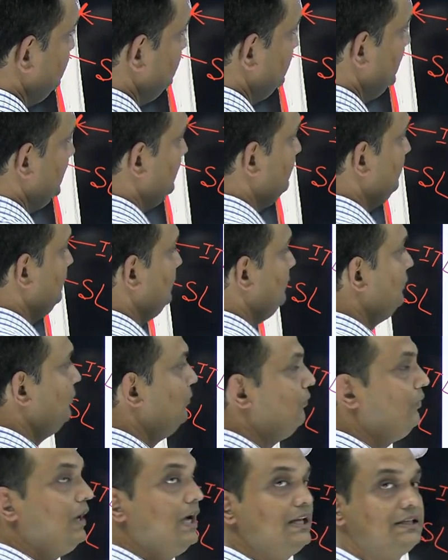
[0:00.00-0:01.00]
to a
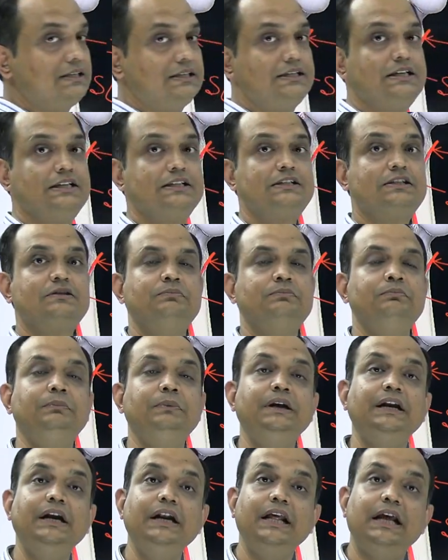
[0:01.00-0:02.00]
vastus
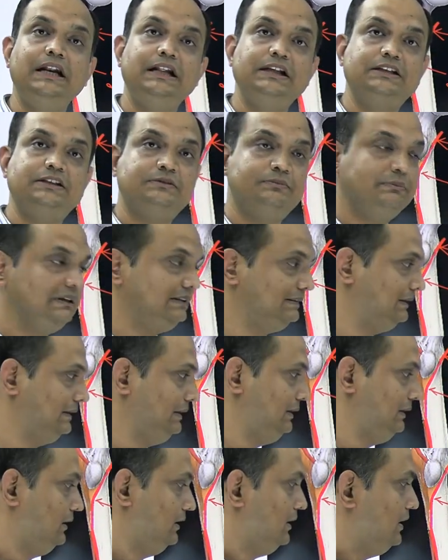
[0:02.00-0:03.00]
medialis
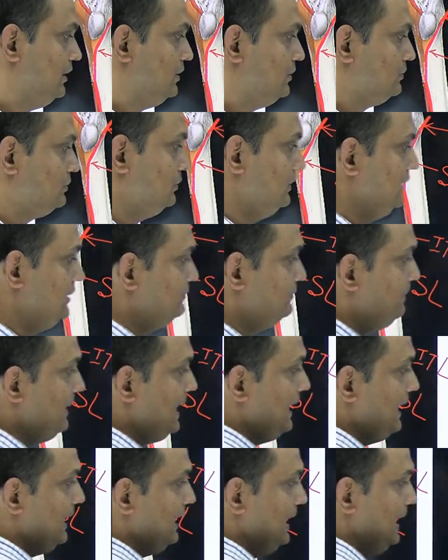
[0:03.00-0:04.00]
muscle. So the
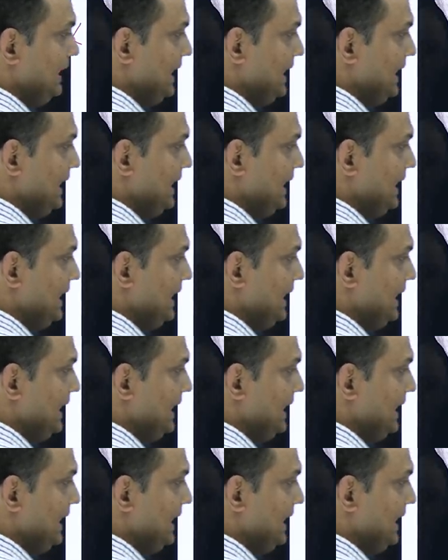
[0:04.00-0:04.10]
spiral